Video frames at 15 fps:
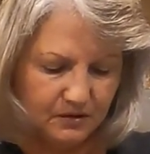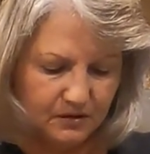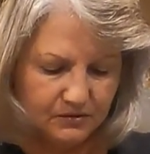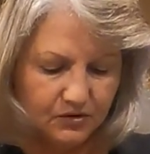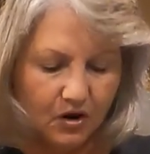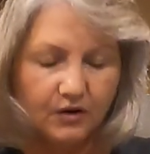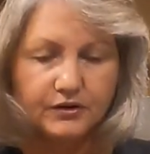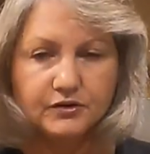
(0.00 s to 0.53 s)

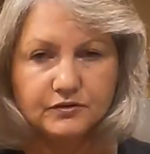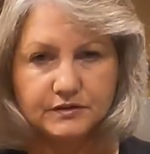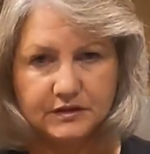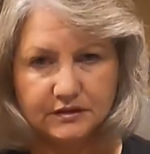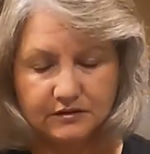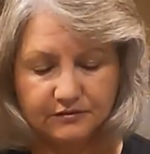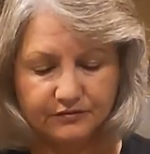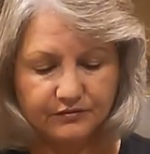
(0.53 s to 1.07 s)
not
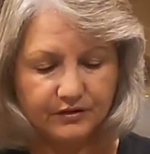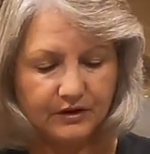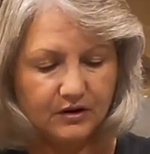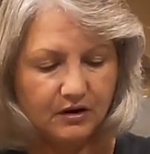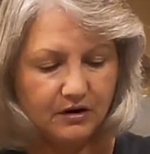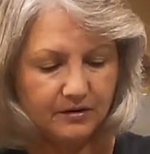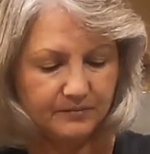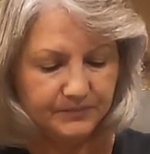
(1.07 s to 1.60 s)
using the free
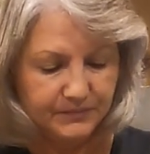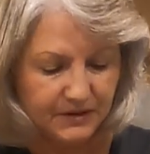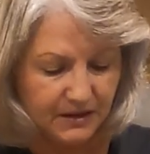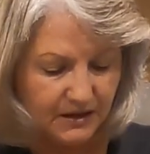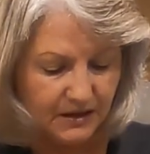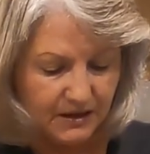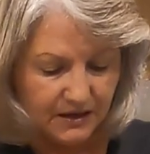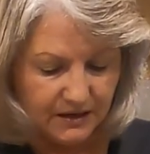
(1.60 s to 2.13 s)
arm,
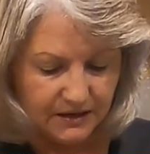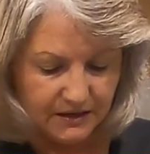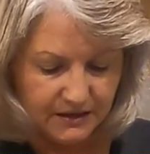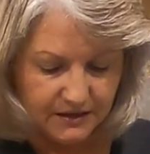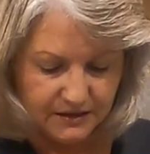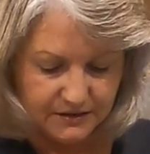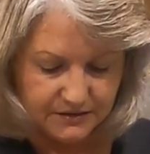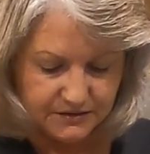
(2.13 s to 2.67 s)

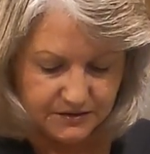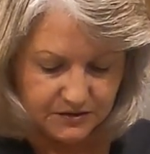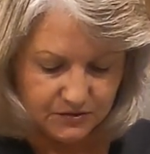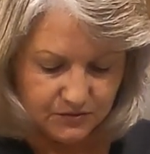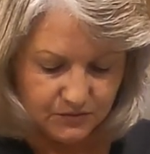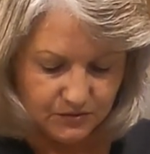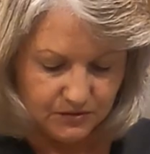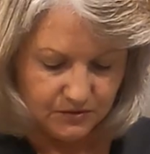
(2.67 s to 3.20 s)
is
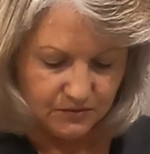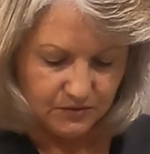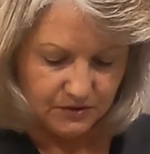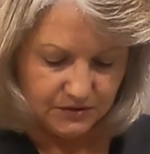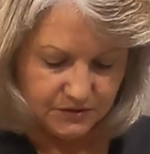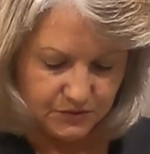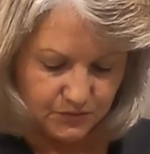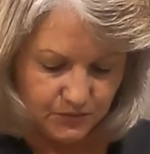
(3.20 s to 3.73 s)

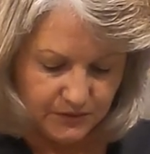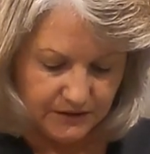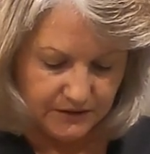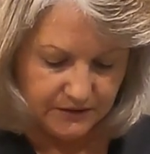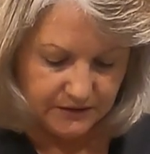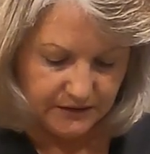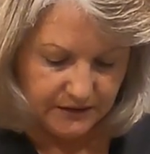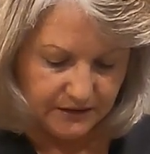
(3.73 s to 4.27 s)

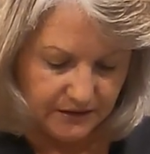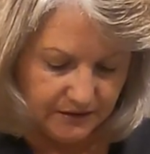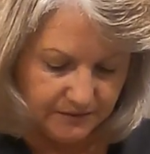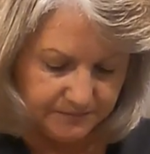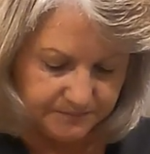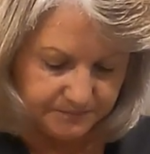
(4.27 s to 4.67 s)
really